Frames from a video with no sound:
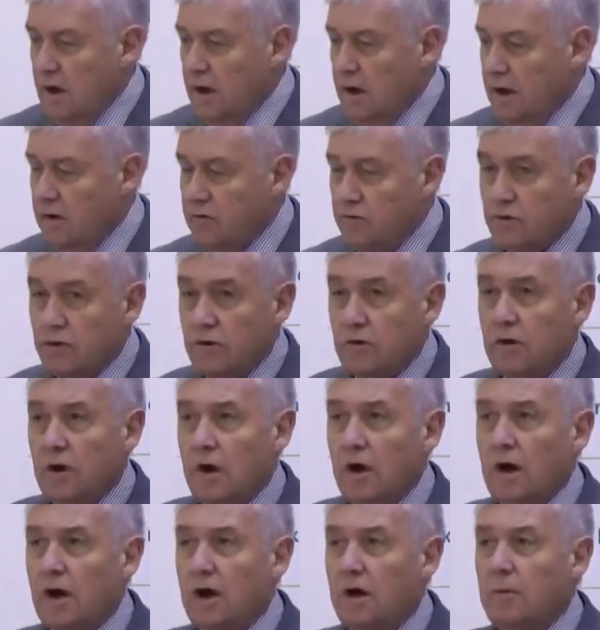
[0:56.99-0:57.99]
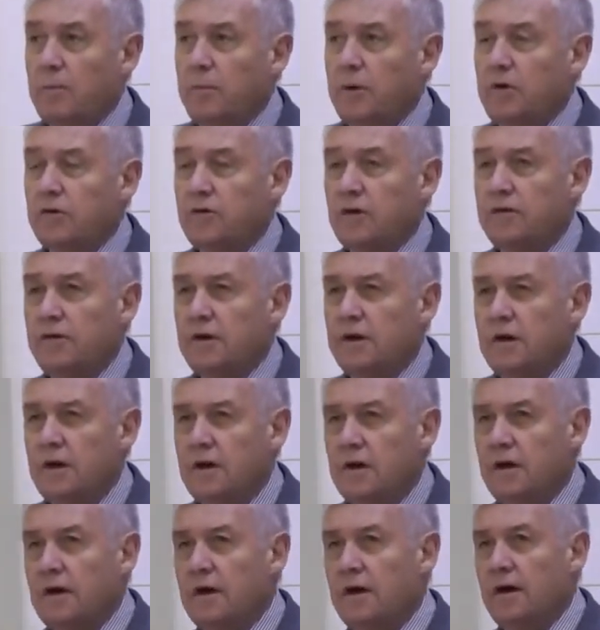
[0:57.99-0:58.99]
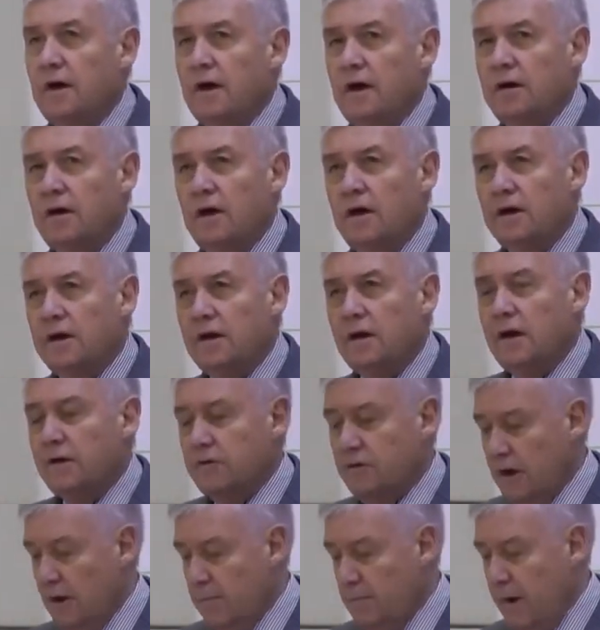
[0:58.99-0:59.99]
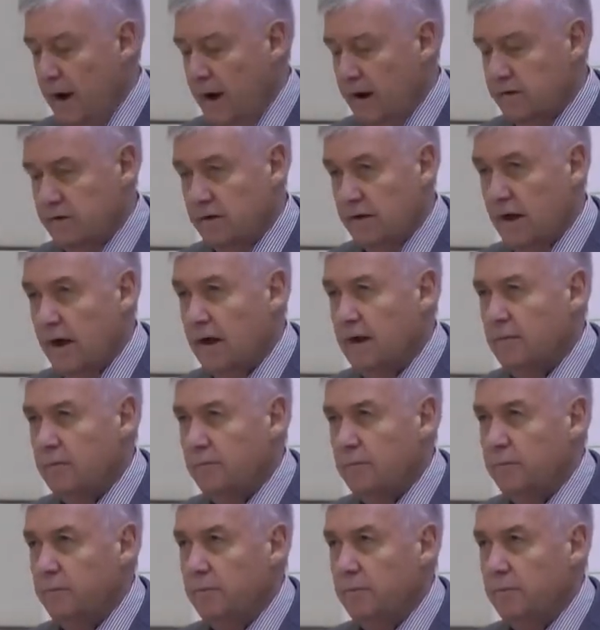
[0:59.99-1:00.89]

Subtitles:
Andrew, because I think, and I'd like to come back to that,